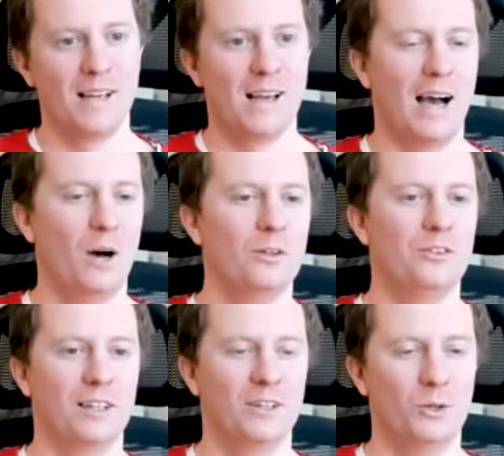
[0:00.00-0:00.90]
I will
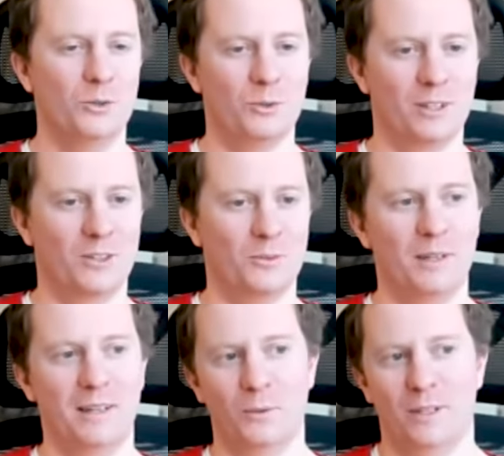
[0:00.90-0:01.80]
say no to a
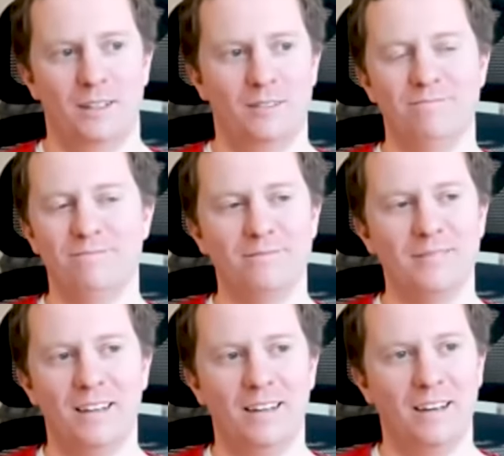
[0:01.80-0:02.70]
company where
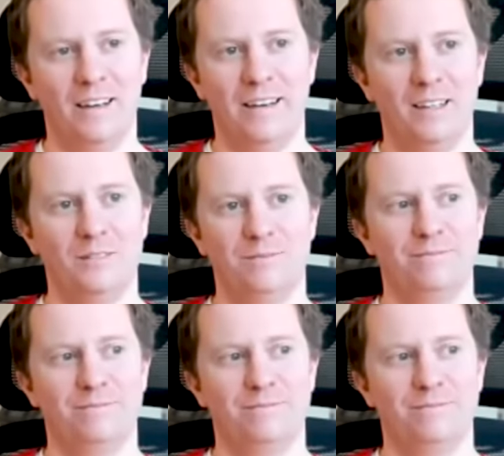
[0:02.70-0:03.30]
uh,